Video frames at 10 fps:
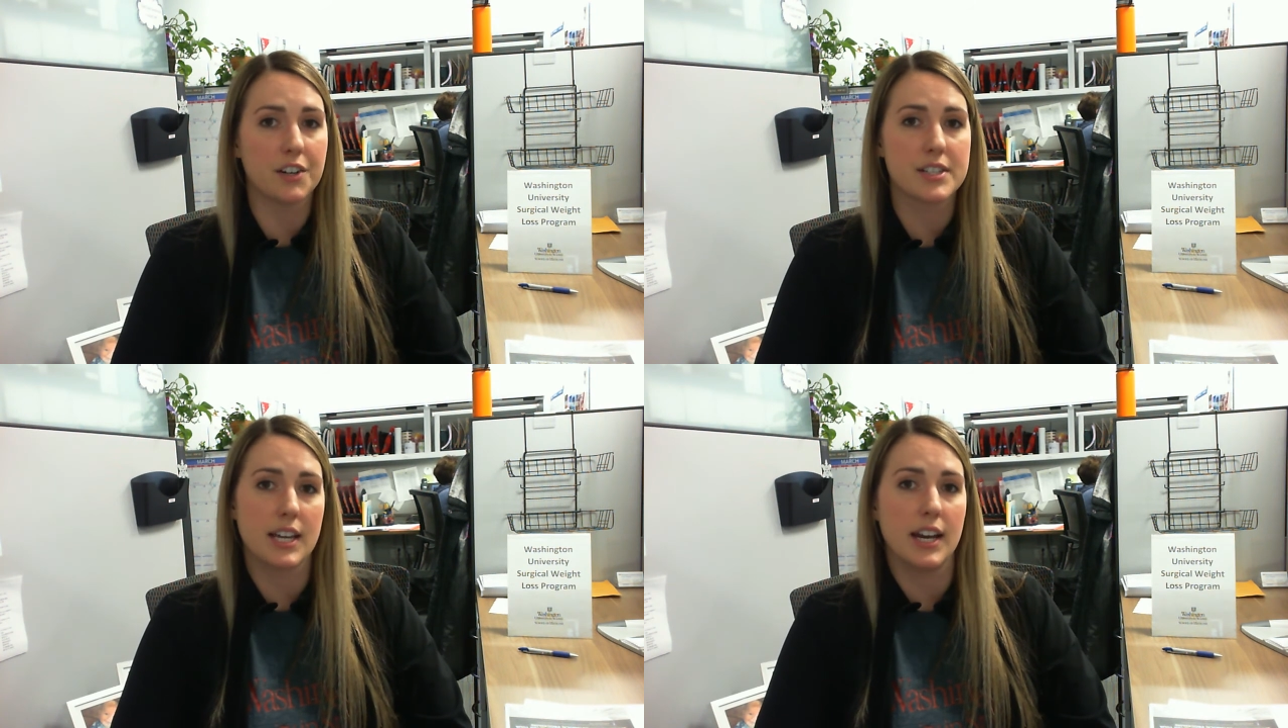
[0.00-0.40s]

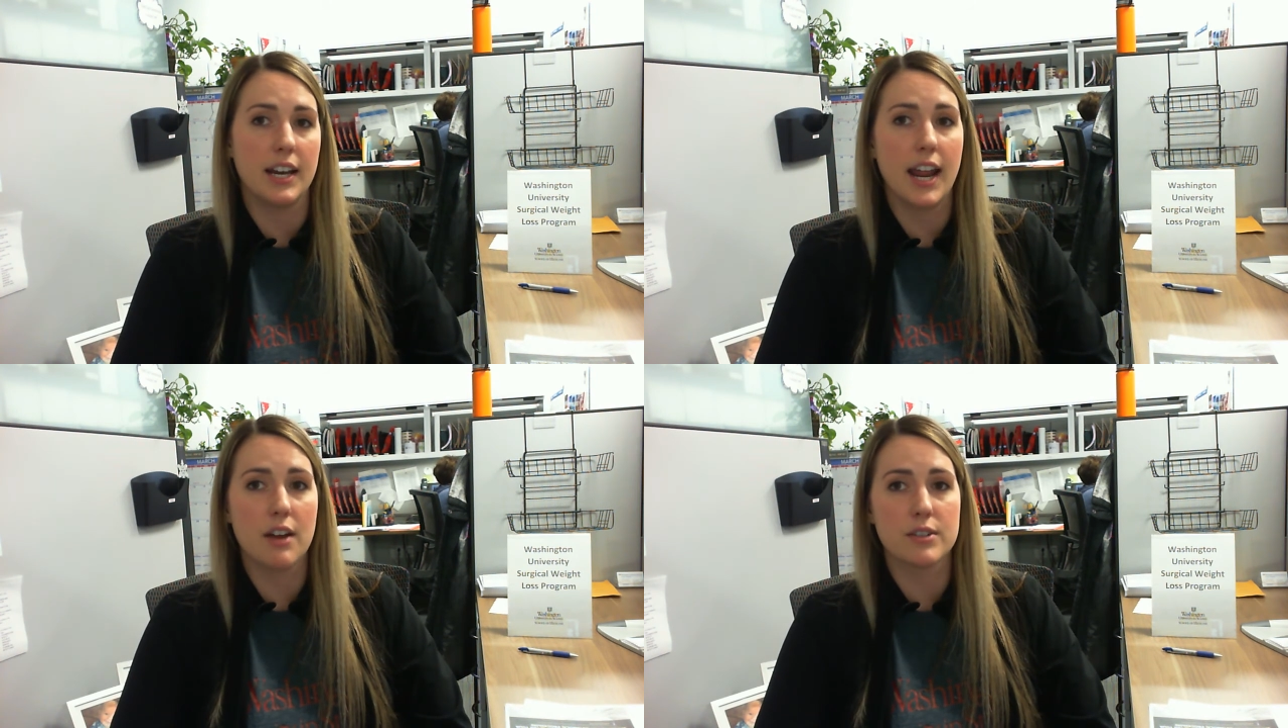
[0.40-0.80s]
skin,
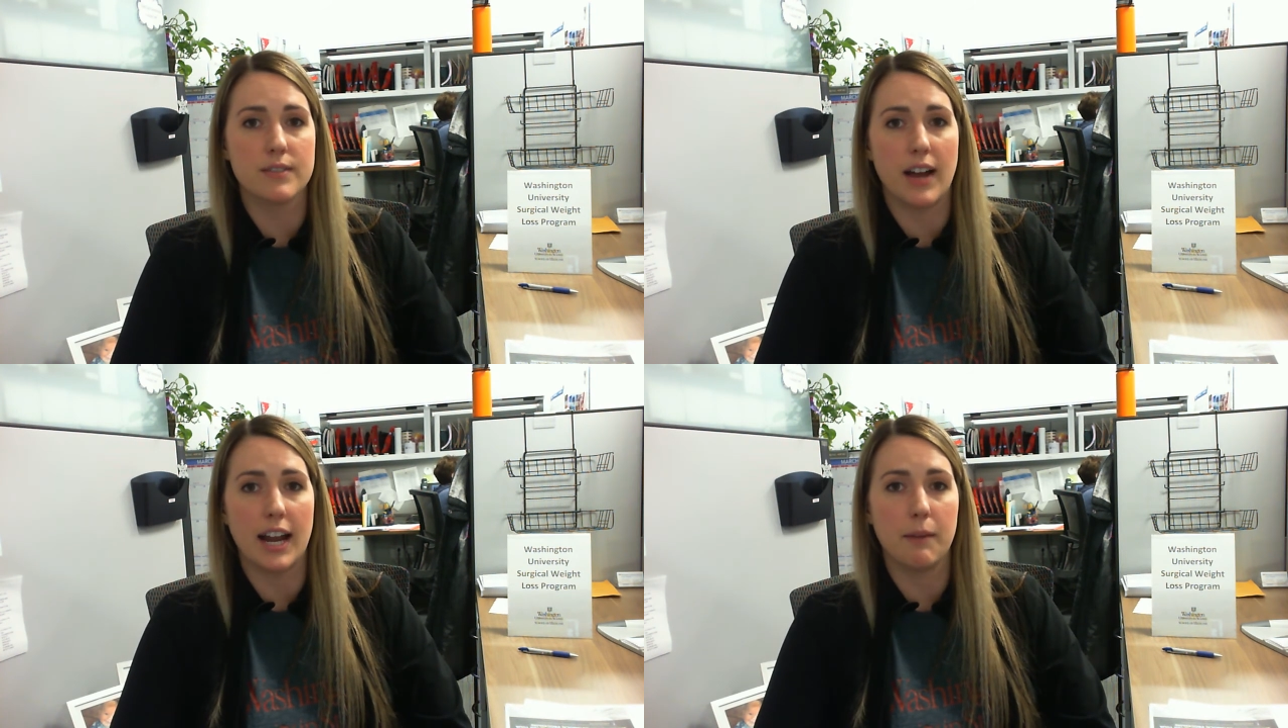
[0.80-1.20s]
and nails
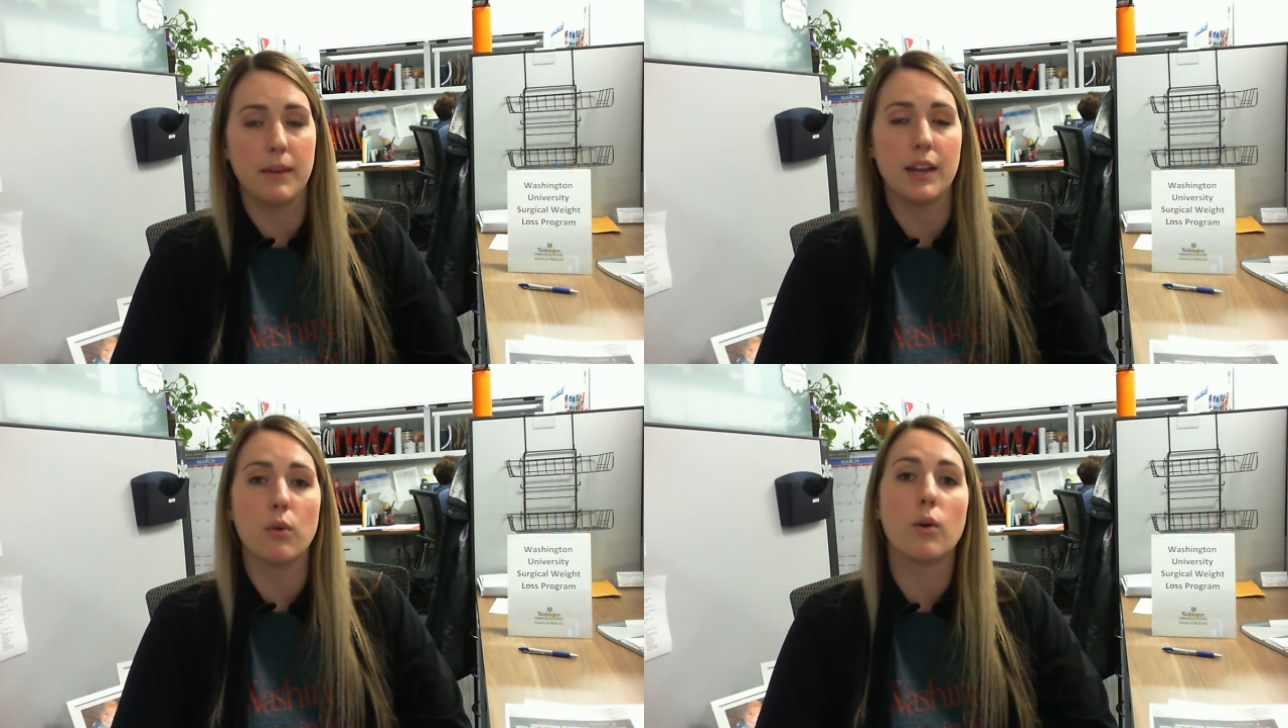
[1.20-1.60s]

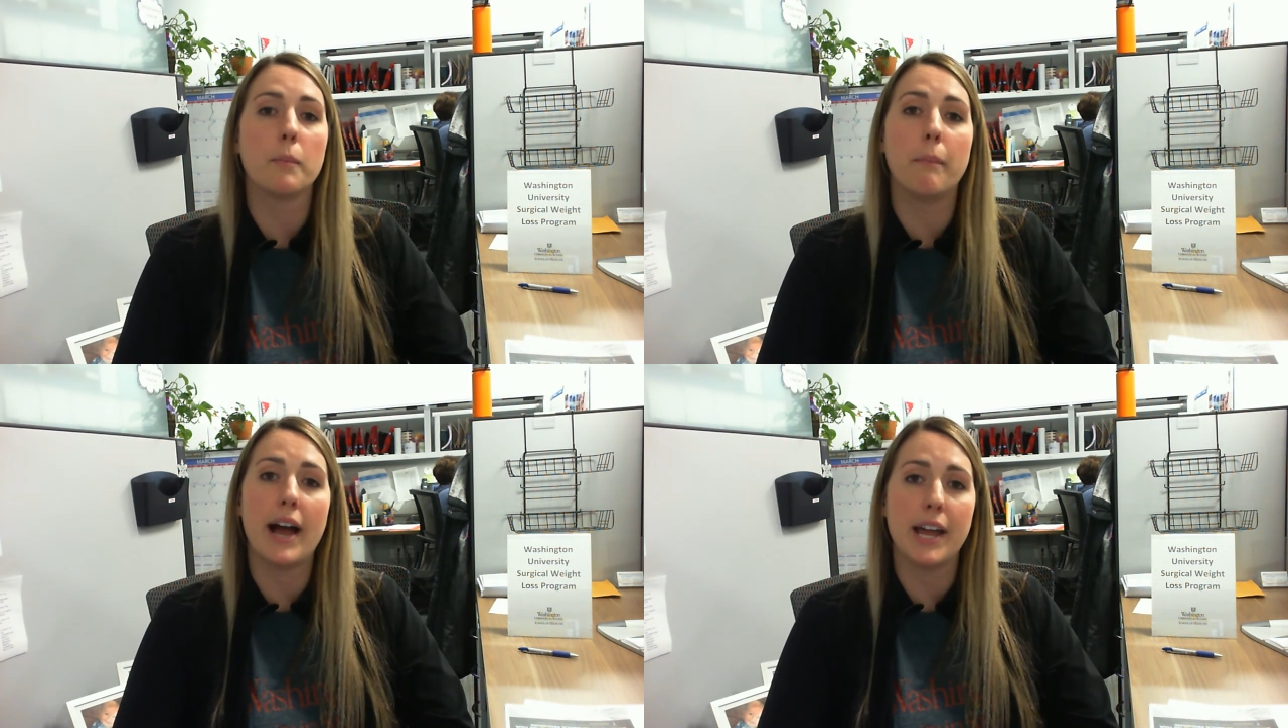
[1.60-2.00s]
vitamin or
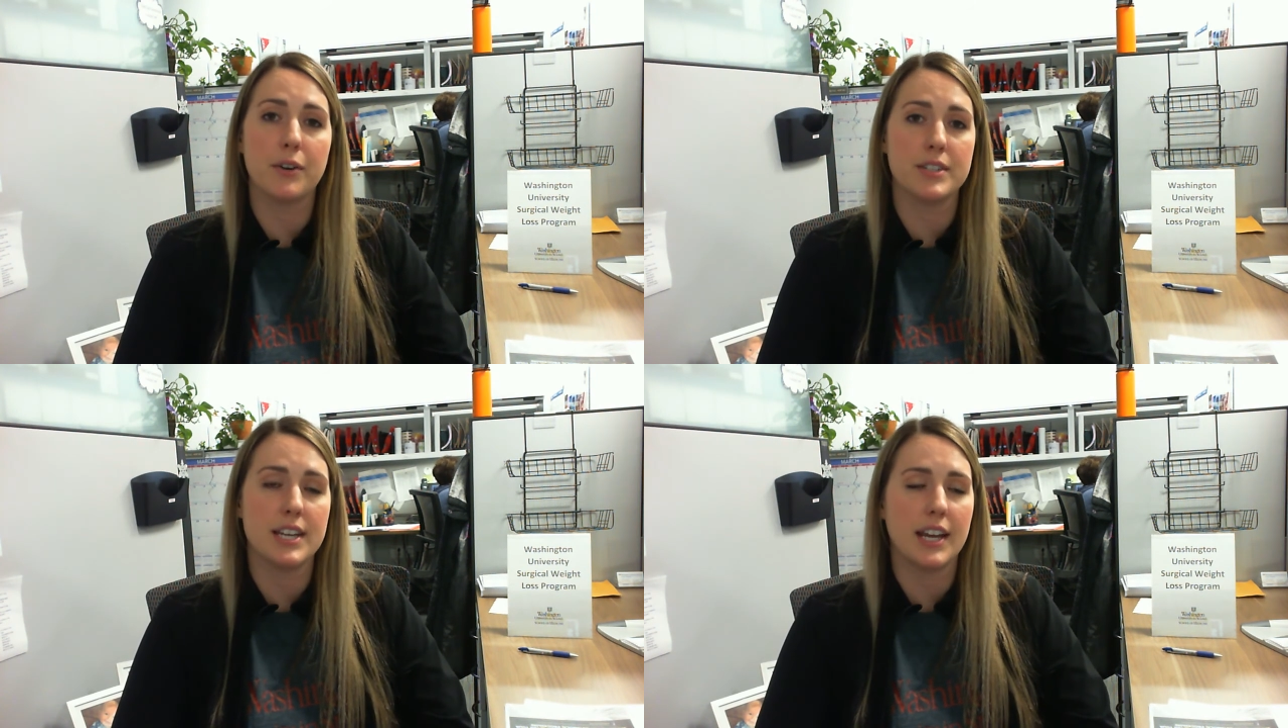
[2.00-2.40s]

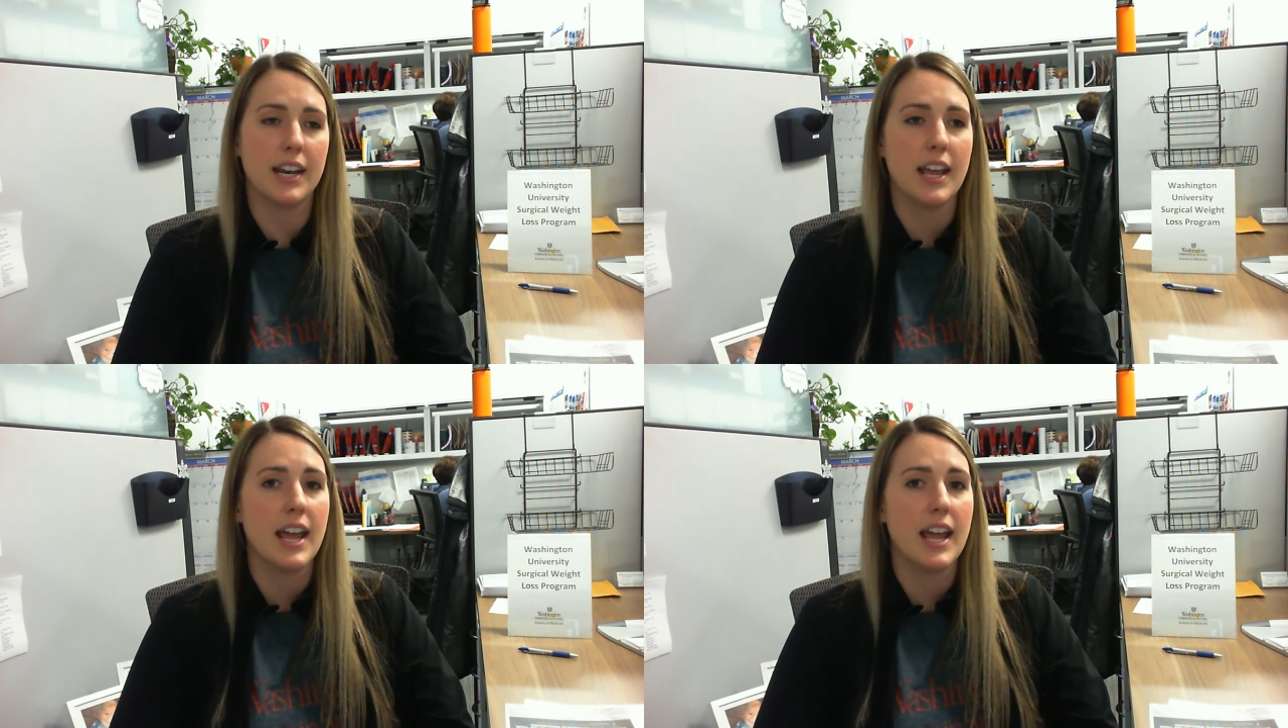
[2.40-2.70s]
biotin?